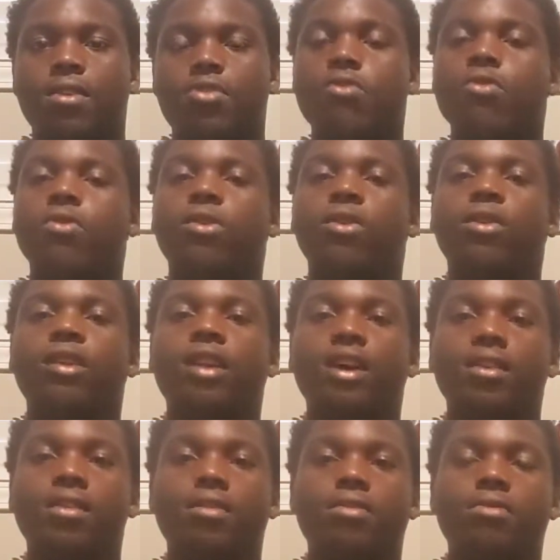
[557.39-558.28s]
You're gonna
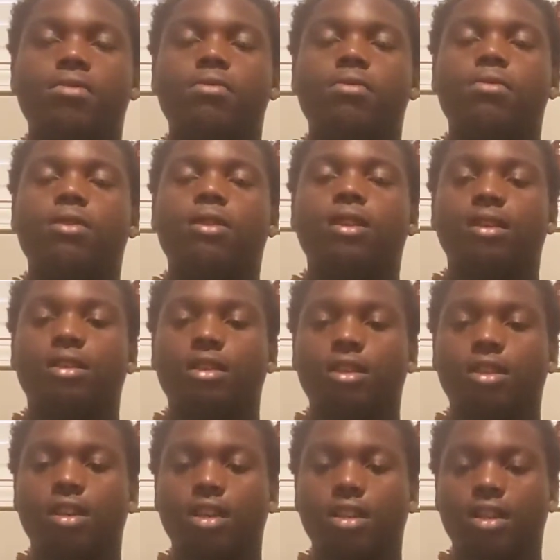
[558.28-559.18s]
now
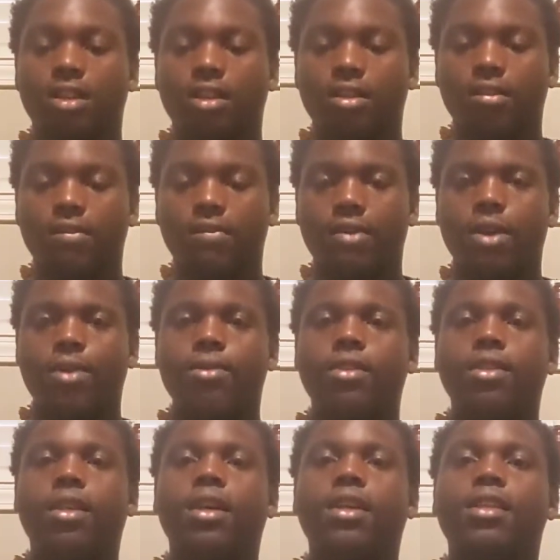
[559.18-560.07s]
the
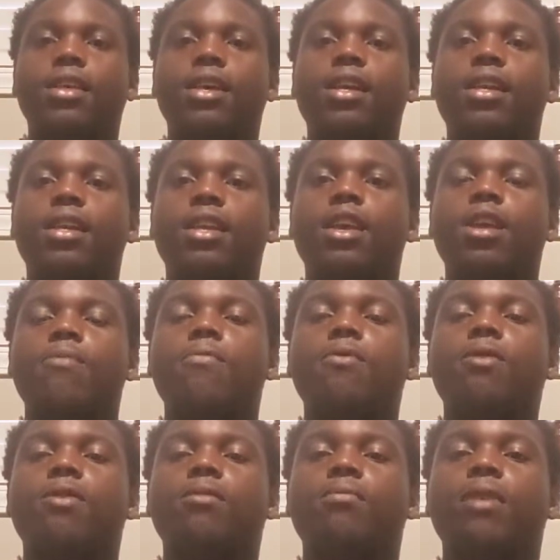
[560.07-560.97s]
very same thing to keep
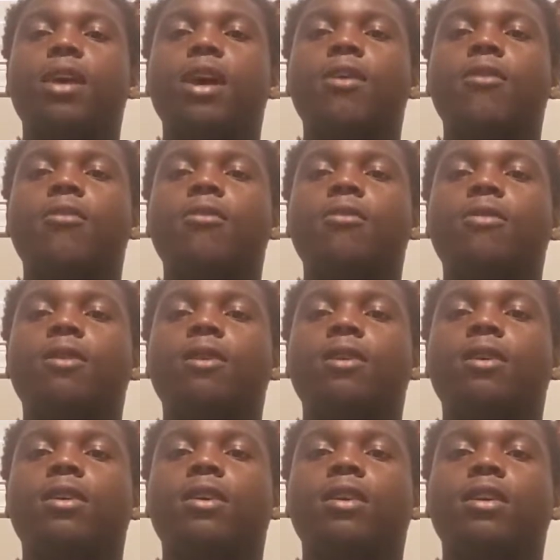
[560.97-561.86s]
you in the power.
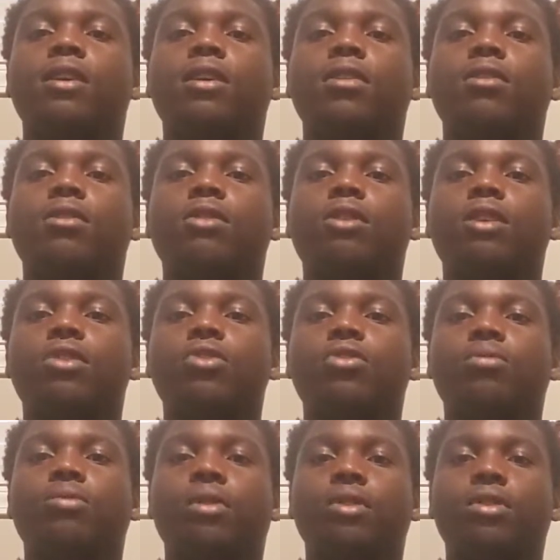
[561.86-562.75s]
You know that
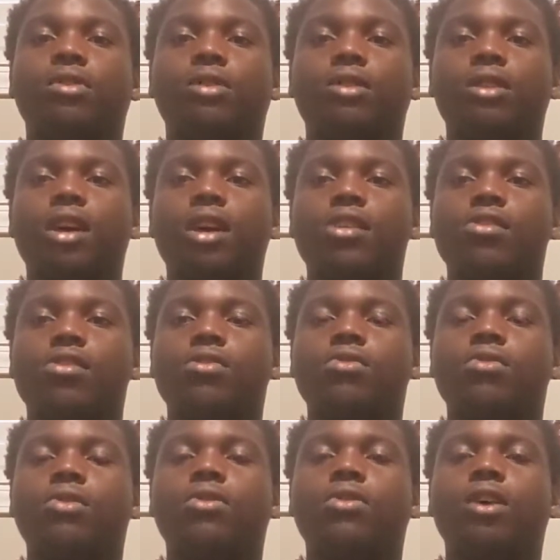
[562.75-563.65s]
you put your stock
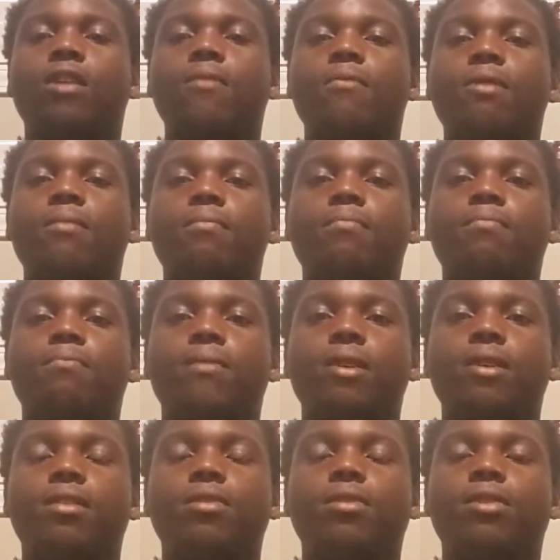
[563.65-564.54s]
to is gonna be
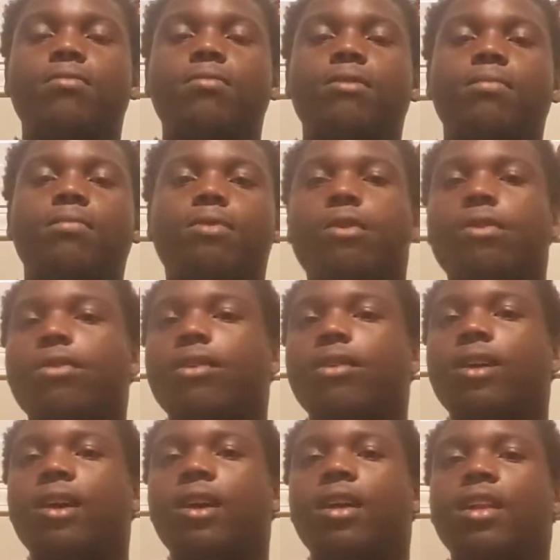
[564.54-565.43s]
broken
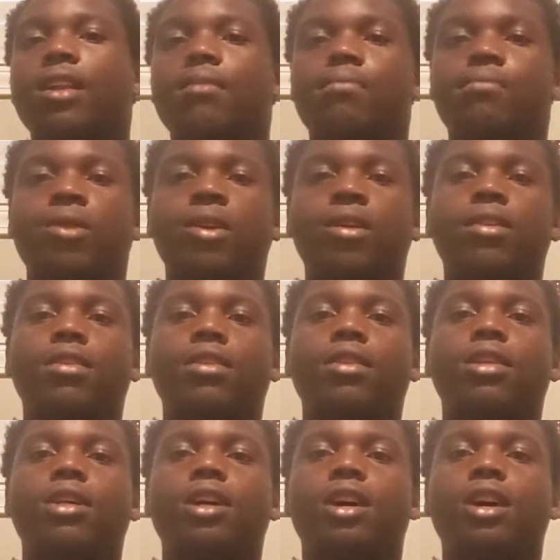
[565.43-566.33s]
down and beaten
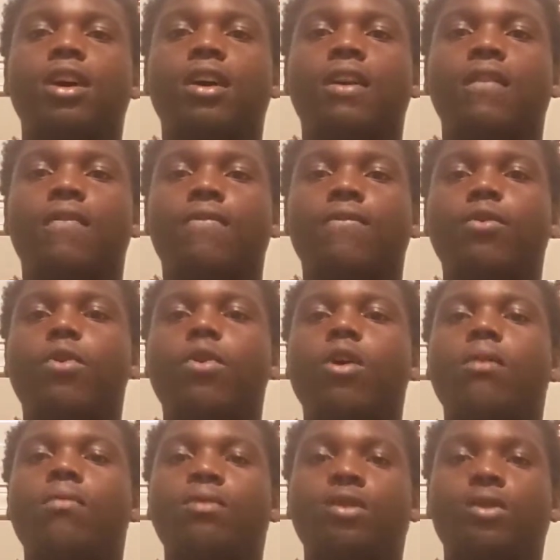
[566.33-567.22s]
to
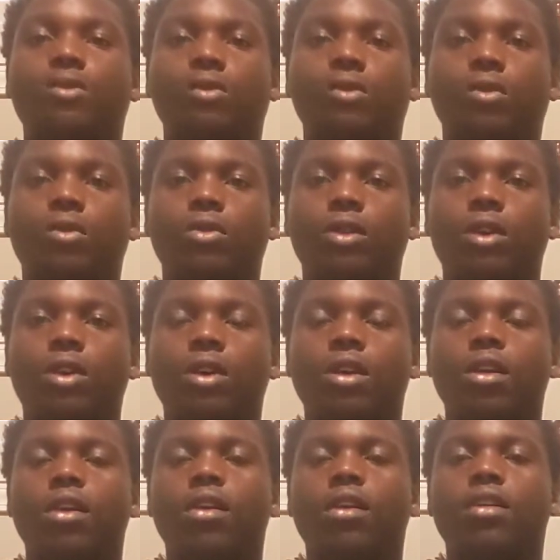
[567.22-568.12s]
farm tools,
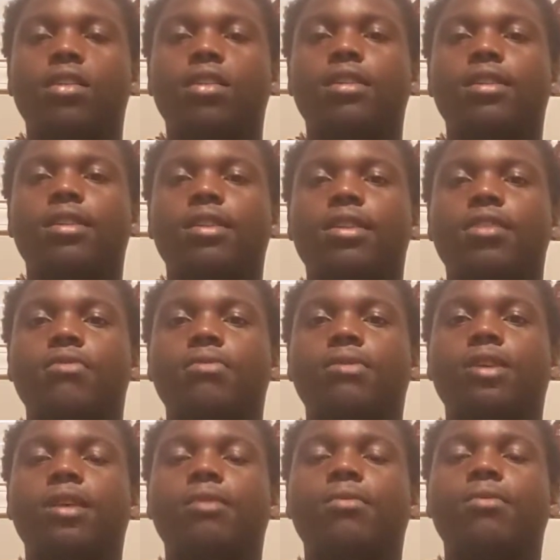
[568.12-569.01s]
cause you
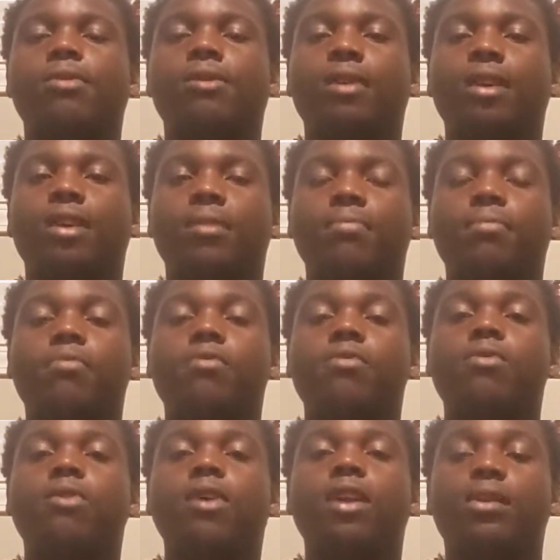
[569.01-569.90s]
devils gonna get
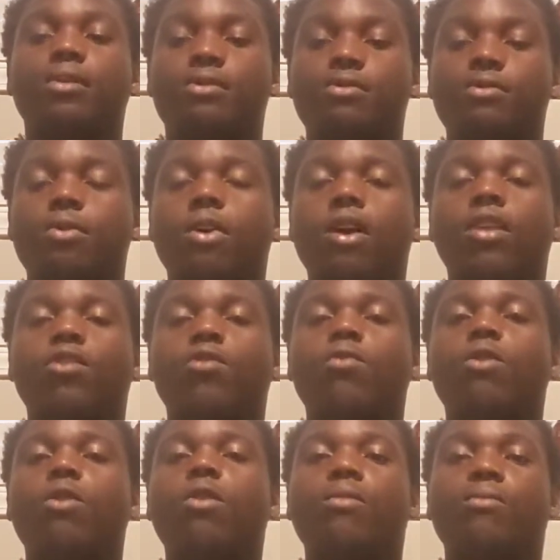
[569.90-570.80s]
you gonna have to
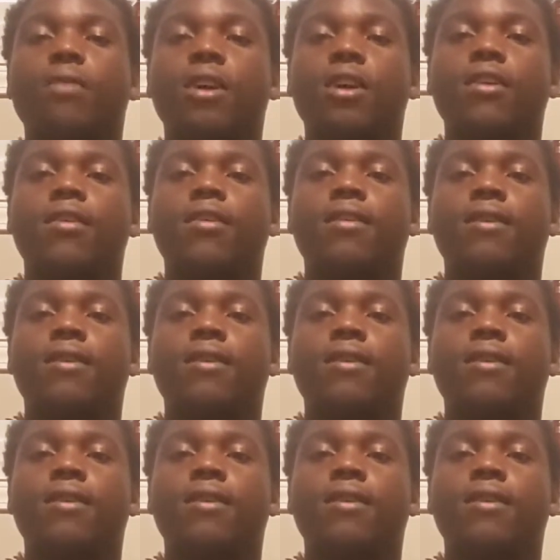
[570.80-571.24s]
work, man.